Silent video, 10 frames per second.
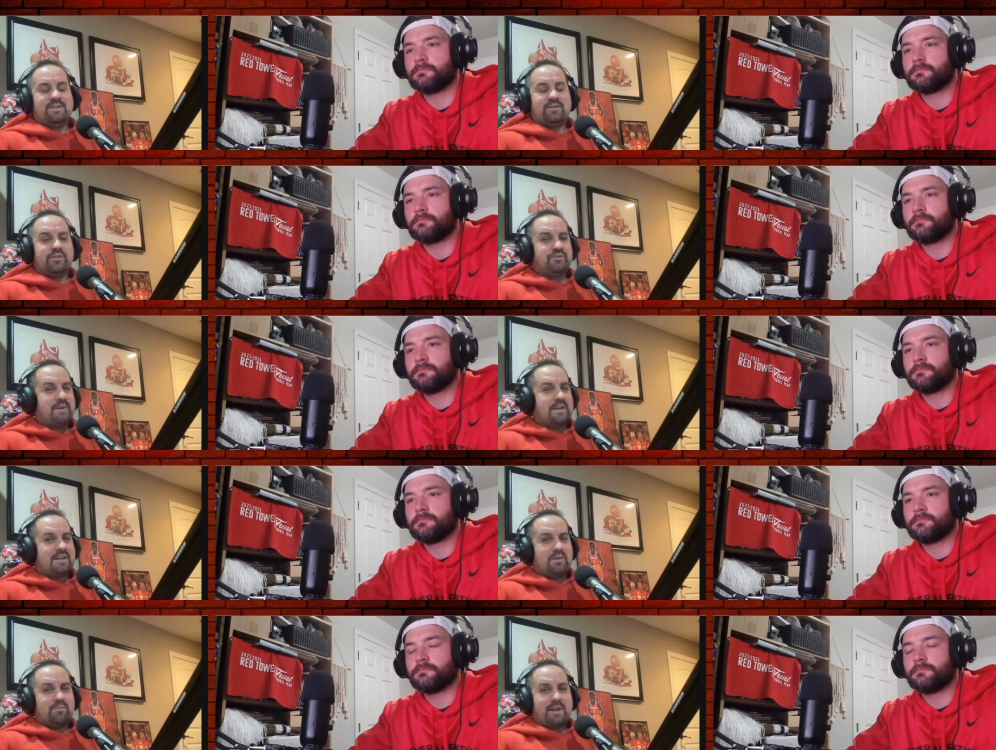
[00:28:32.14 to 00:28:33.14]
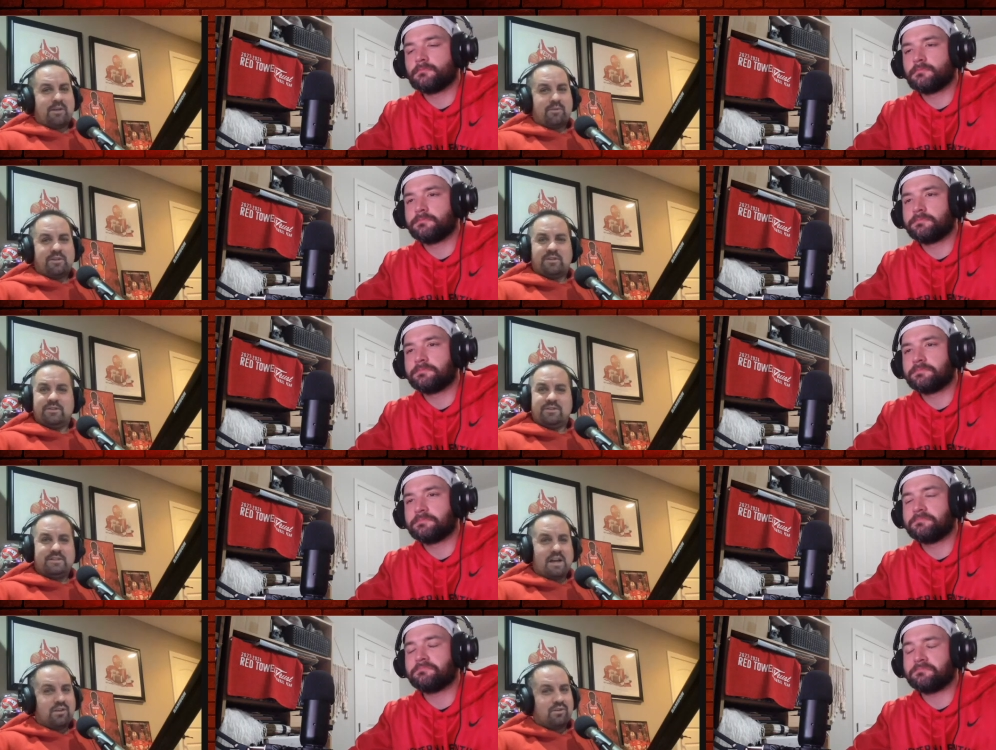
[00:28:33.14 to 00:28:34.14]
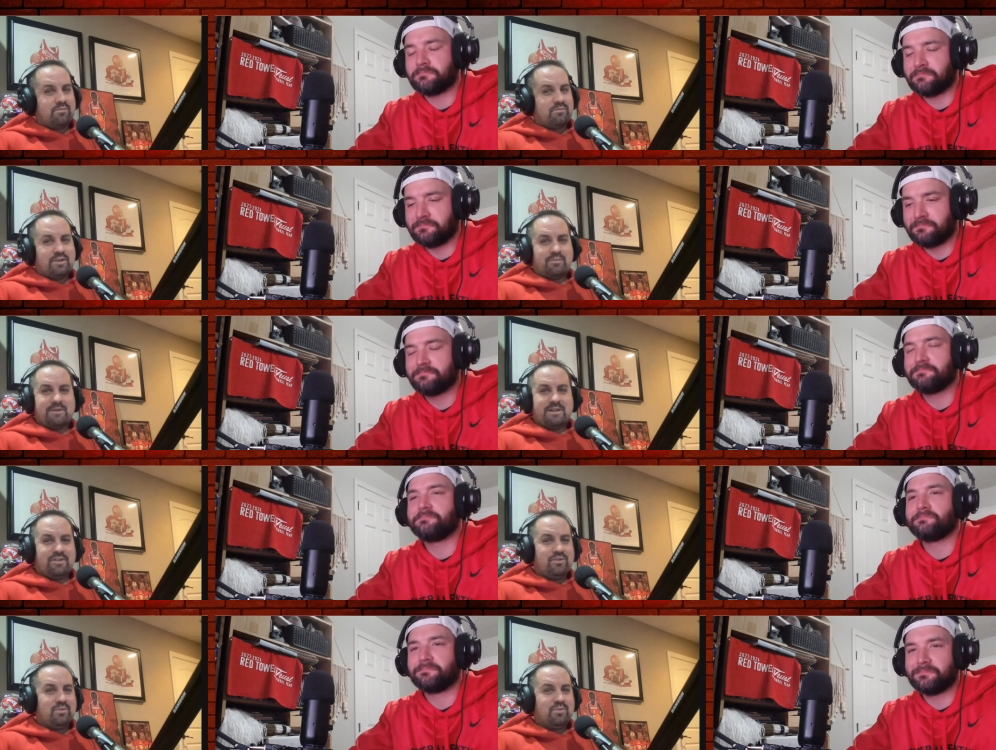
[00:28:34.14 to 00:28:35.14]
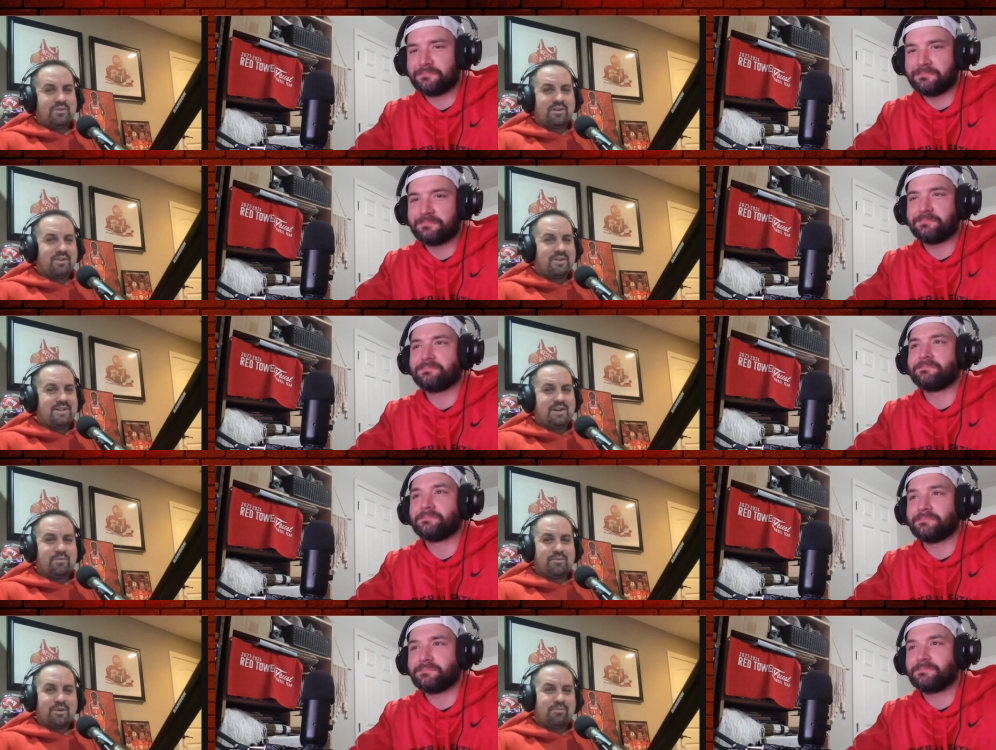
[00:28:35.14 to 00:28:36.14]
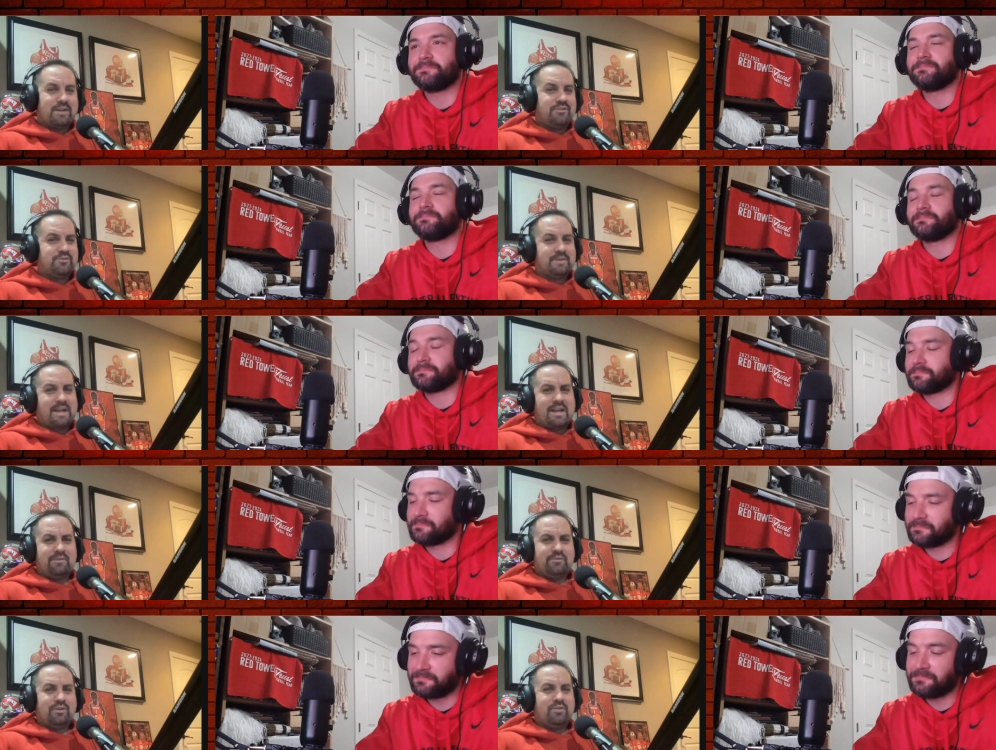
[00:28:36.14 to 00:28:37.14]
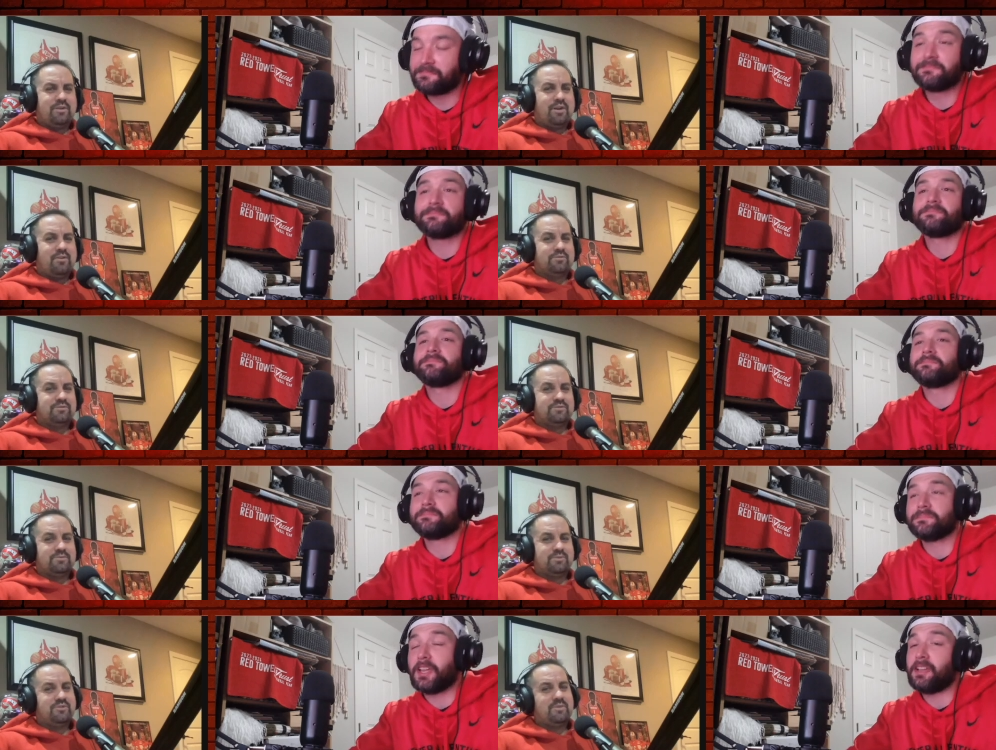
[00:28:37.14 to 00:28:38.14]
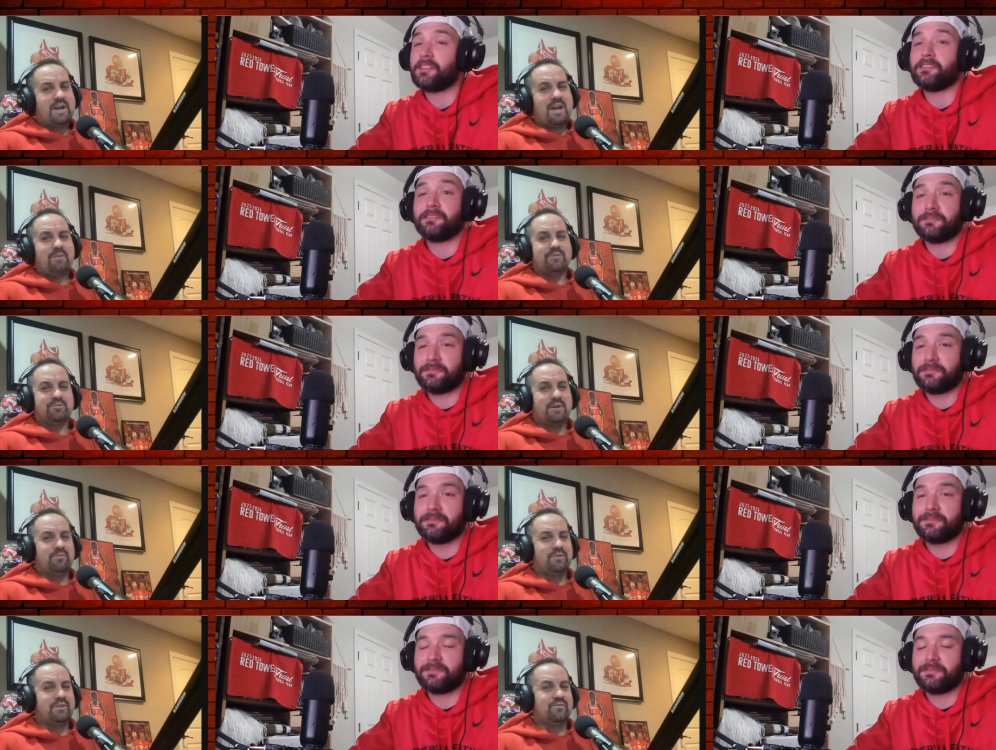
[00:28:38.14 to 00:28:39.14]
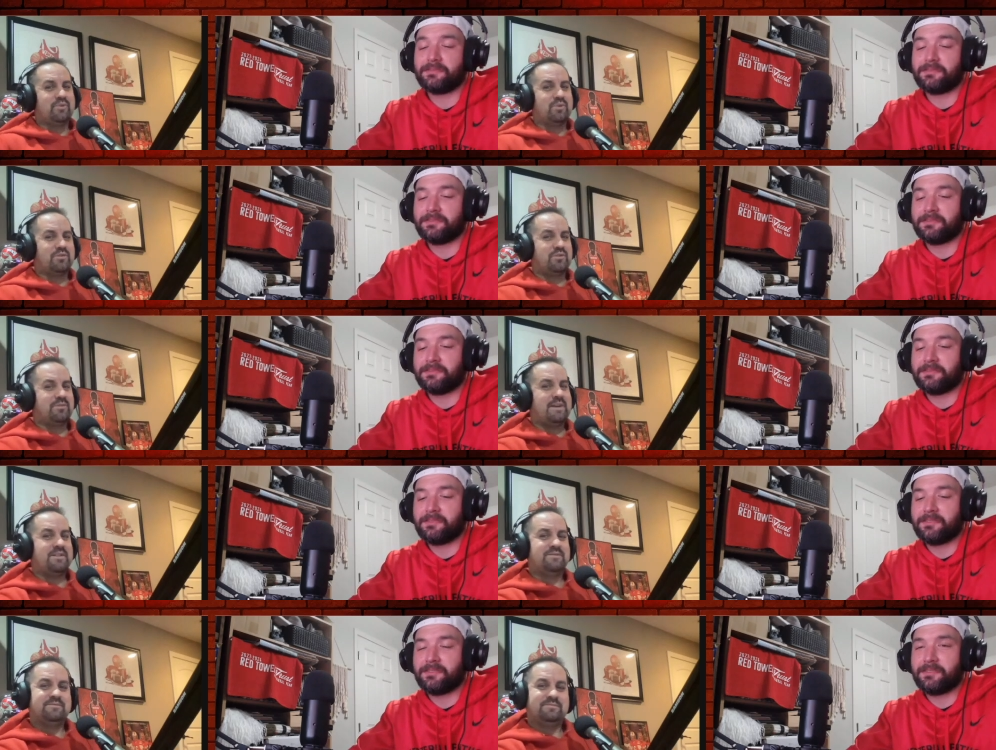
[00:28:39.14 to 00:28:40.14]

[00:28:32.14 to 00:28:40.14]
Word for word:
Speaker 1: going to smack down Bama Tyler, you know, me and you, we're going to link up. We're going to play some games. You know, who knows? We'll see what happens. But I'm looking forward to it, man.